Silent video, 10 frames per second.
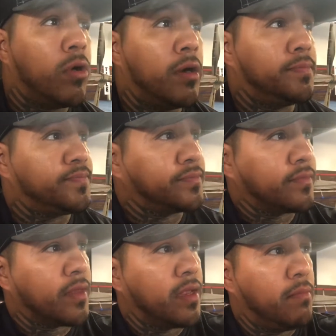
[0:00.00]
Well,
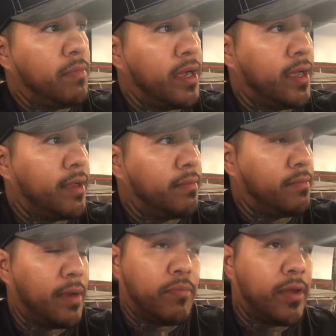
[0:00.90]

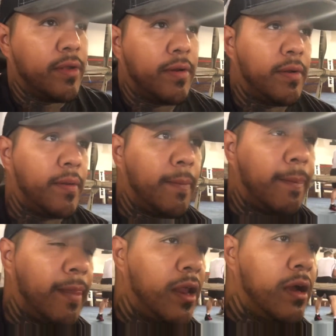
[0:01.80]
my brother,
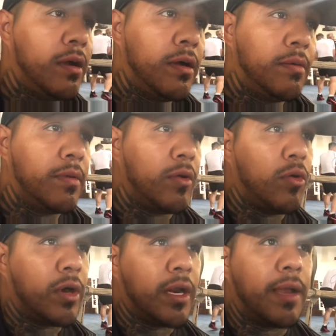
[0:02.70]

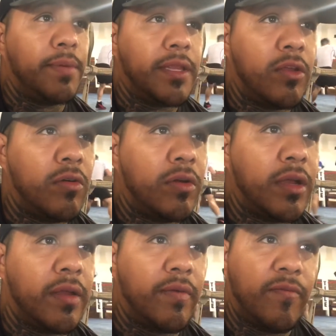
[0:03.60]
Jorge Capetillo,
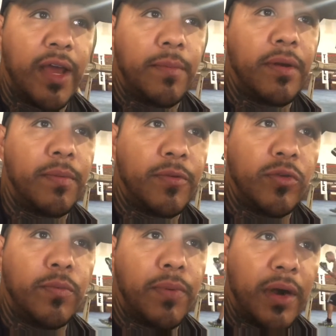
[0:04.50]
invited me
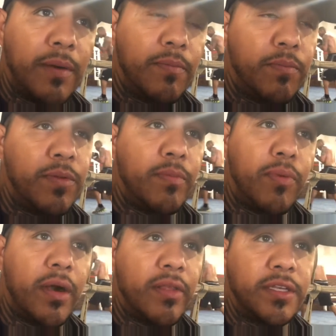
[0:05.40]
to be
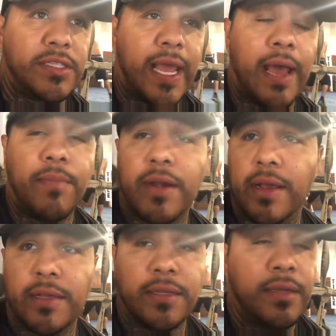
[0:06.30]
part of this camp, and
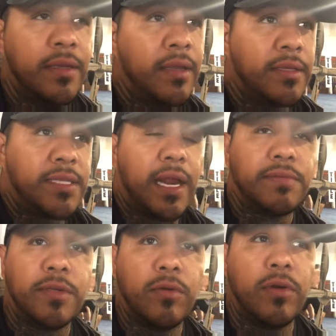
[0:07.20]
I said,
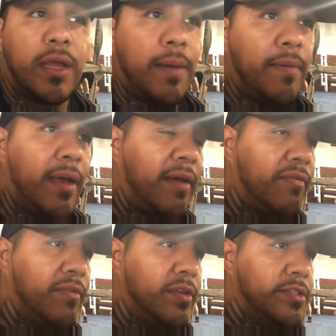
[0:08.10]
absolutely. I
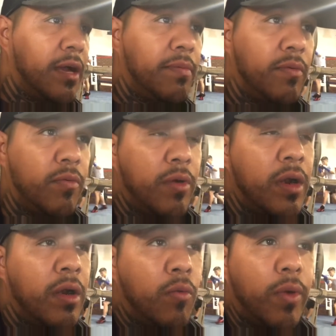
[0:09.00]
have
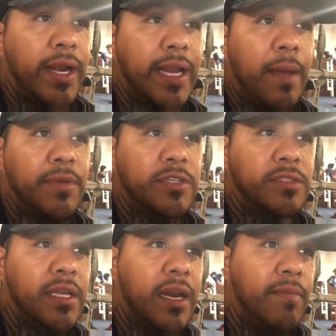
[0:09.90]
top-ranked
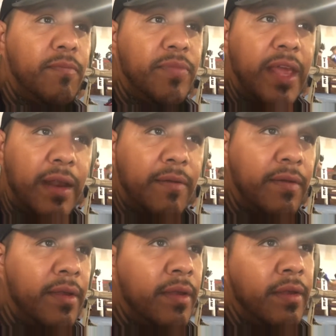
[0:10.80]
amateurs that
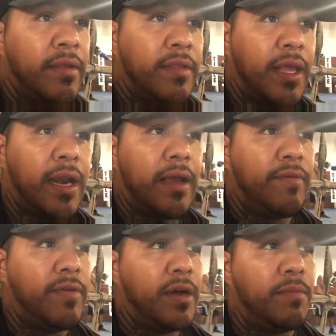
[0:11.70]

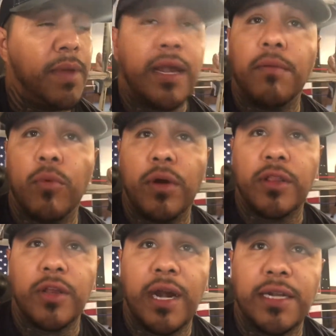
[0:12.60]
I've made number one in
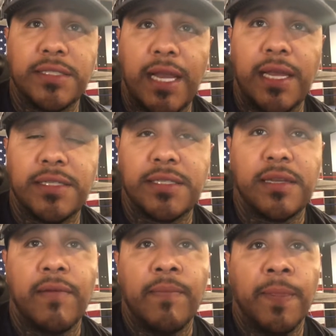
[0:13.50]
the United States,
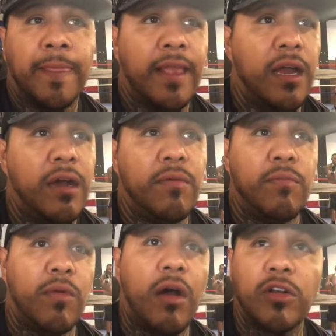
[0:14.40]

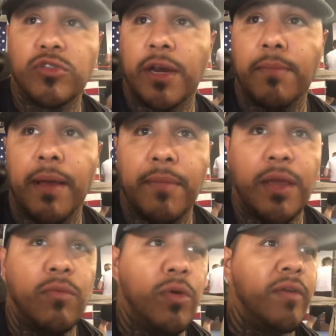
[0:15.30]
all trained by
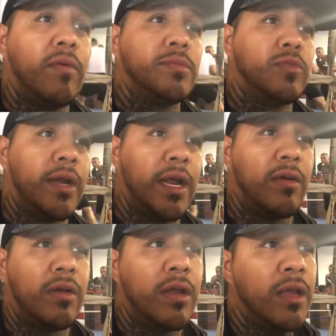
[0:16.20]
me. One of them is right
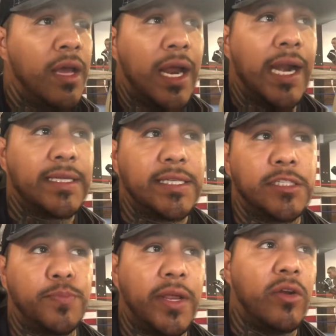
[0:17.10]
now
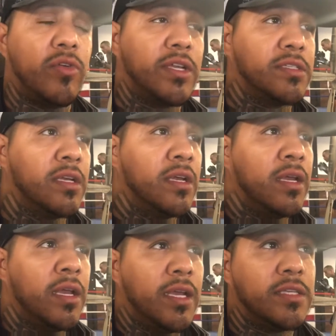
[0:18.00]
Alexis Pino. He's
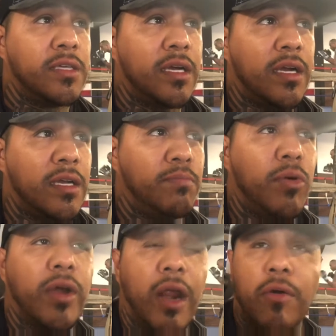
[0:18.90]
in
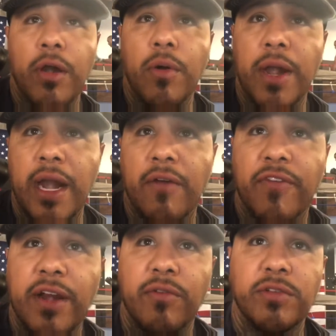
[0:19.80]
Bulgaria right now
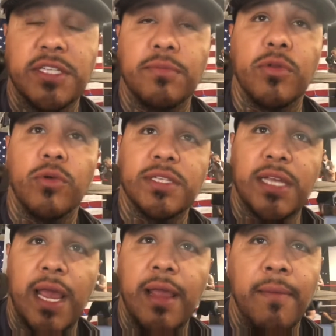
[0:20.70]
fighting with Team USA.